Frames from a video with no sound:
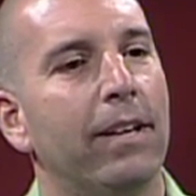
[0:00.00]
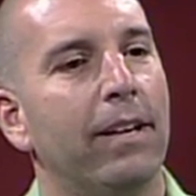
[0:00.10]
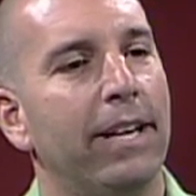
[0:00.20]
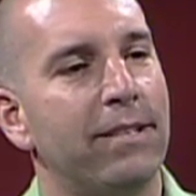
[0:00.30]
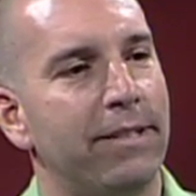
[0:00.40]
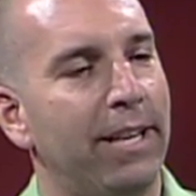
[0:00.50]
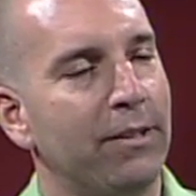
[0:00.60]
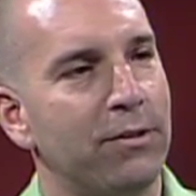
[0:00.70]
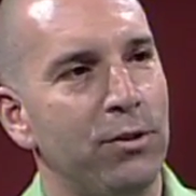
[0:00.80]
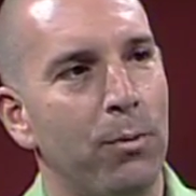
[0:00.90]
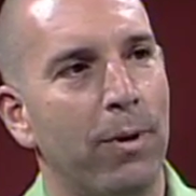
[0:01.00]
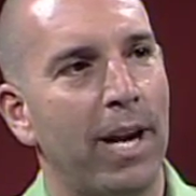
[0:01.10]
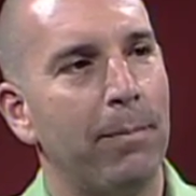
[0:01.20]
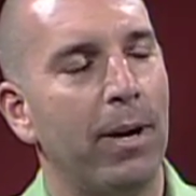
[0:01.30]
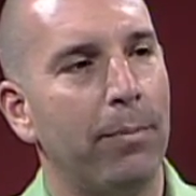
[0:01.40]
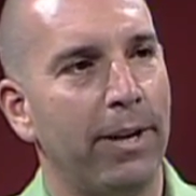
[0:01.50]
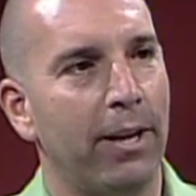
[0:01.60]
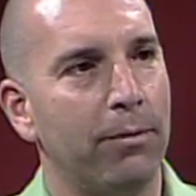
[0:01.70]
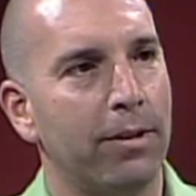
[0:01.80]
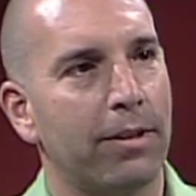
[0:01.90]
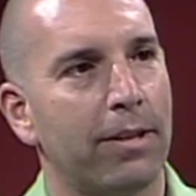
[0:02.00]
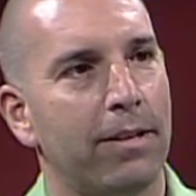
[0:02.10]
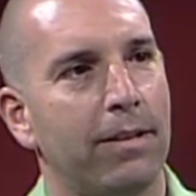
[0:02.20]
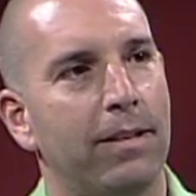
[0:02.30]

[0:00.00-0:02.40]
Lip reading: Hesed House, a new one I'm helping out with,